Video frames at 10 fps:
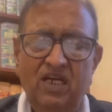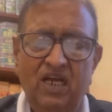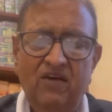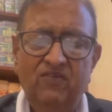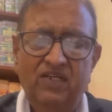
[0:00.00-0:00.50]

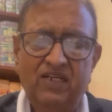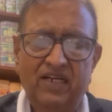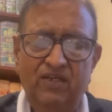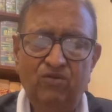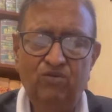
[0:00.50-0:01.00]
I will try
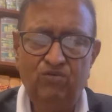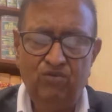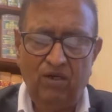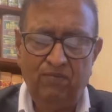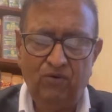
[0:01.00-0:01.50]
to
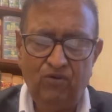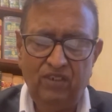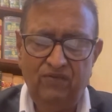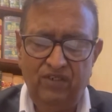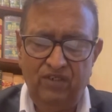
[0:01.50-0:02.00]
upload the
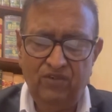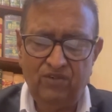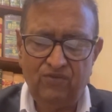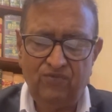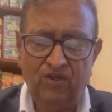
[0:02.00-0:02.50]
videos
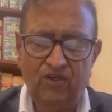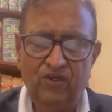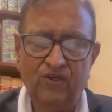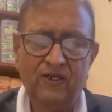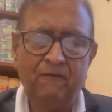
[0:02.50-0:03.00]
for your